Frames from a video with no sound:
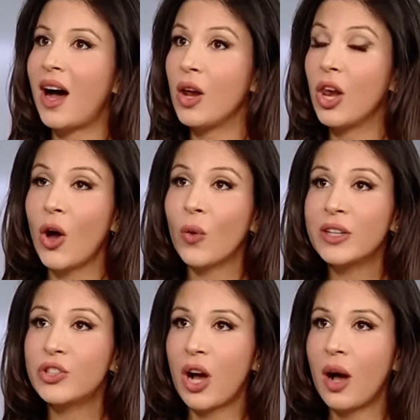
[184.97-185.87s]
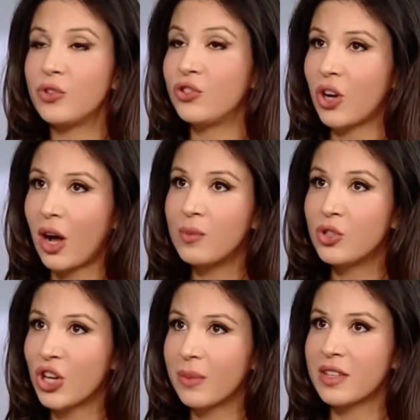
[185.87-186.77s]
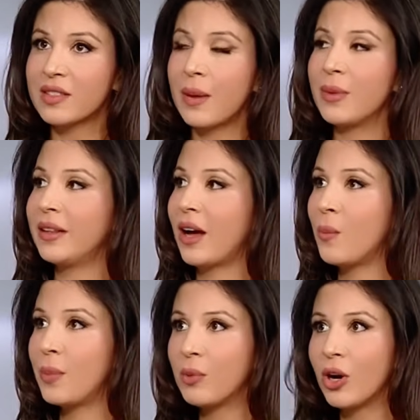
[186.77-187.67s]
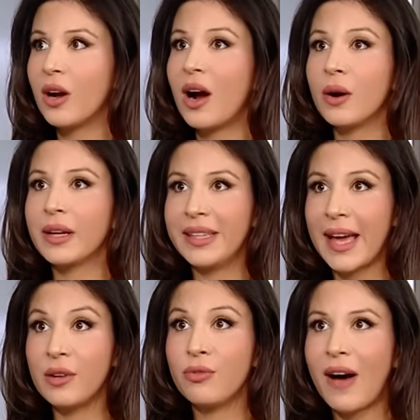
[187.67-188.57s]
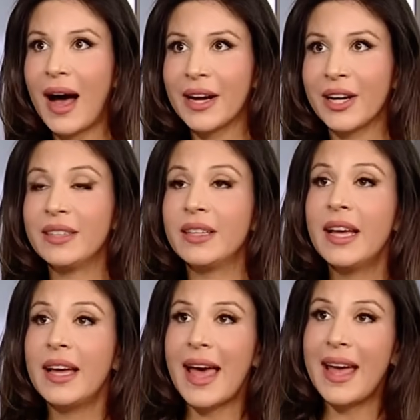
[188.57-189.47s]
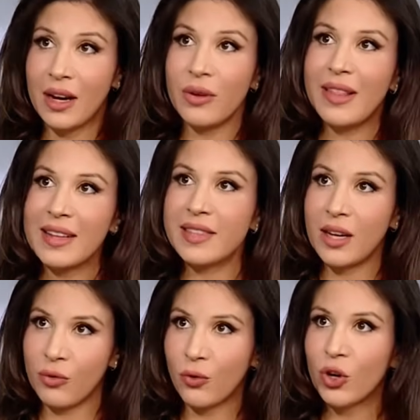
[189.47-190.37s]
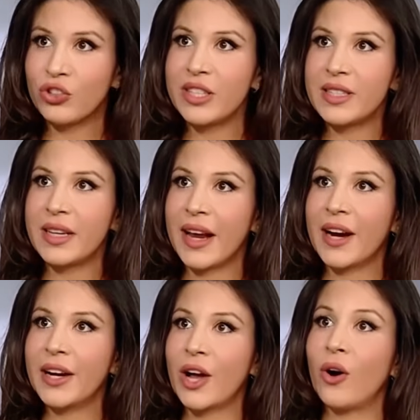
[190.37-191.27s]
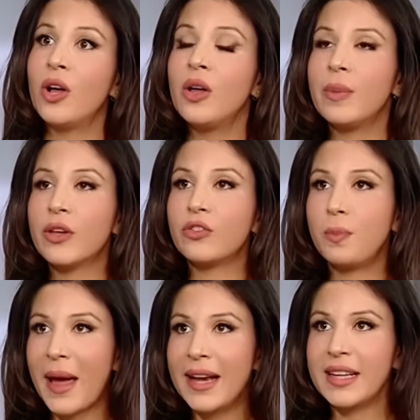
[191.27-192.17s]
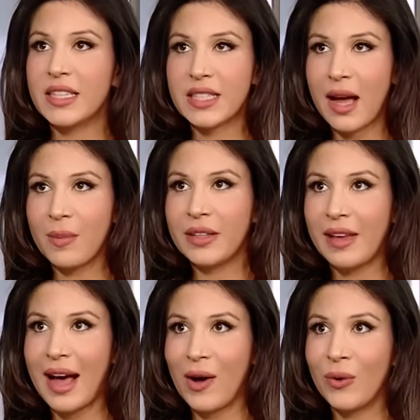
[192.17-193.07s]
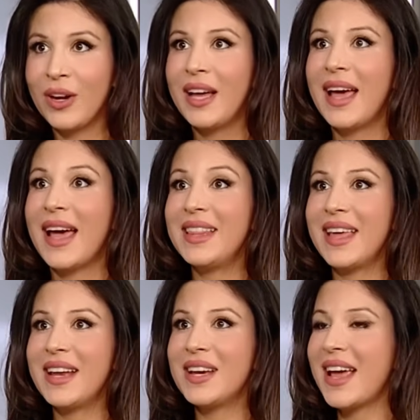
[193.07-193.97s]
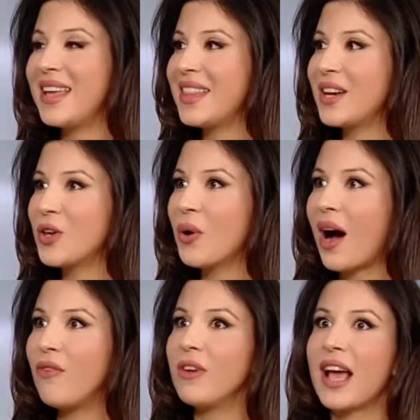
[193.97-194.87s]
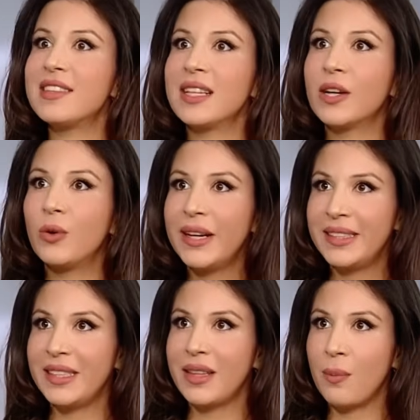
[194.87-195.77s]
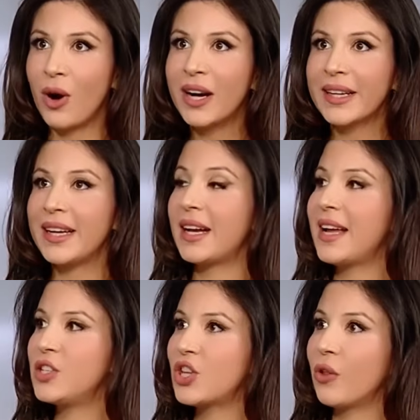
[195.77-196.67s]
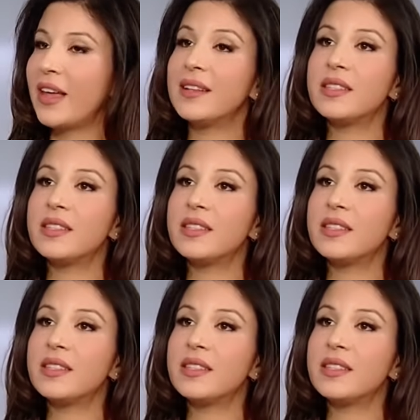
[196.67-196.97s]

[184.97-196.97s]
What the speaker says: lower jobs is coming down, people are getting fired. And that's an unfortunate scenario because spending is coming down. And then you have less liquidity in the market. And so that's